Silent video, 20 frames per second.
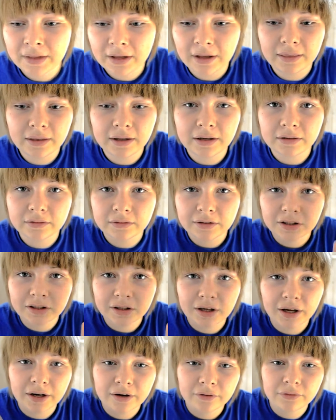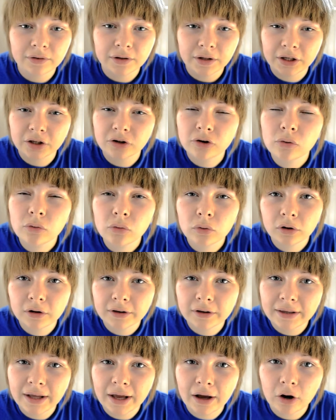And then it kind of like
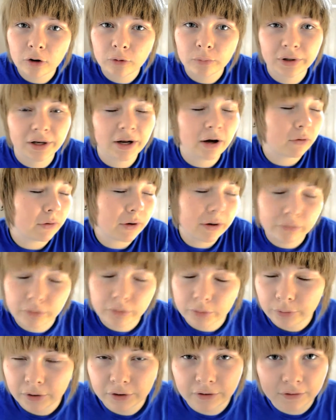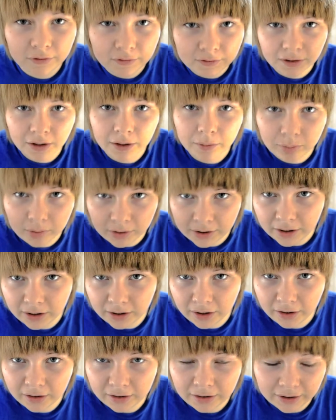cooled down, but now everyone is like
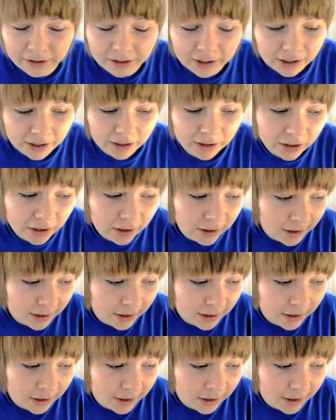playing it again.